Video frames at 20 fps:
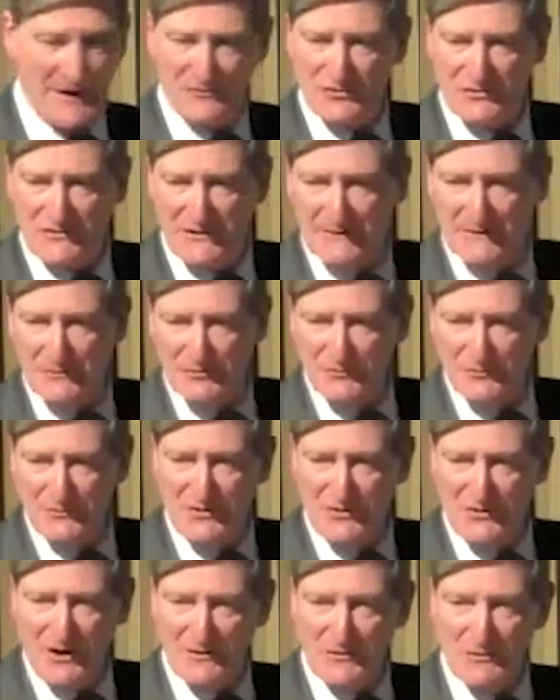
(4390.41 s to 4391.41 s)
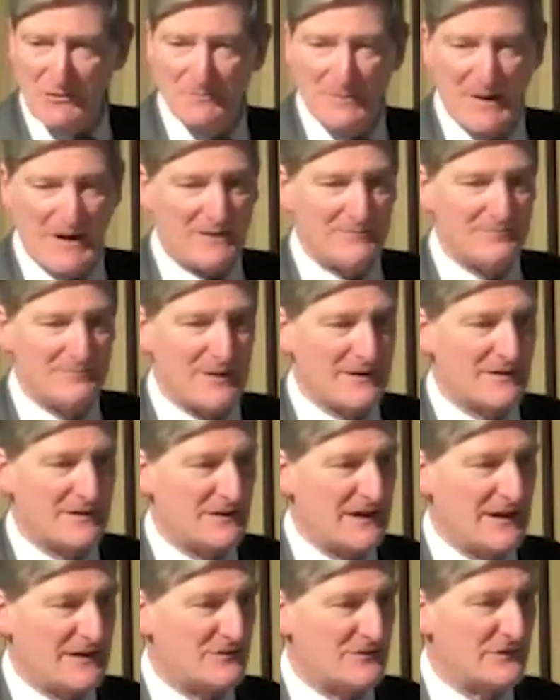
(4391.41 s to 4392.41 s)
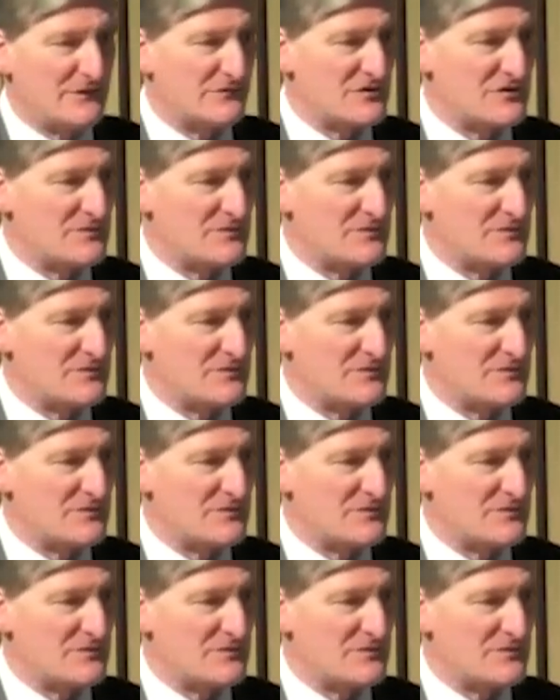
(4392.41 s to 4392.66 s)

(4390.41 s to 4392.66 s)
actually, which was, are you bound by collective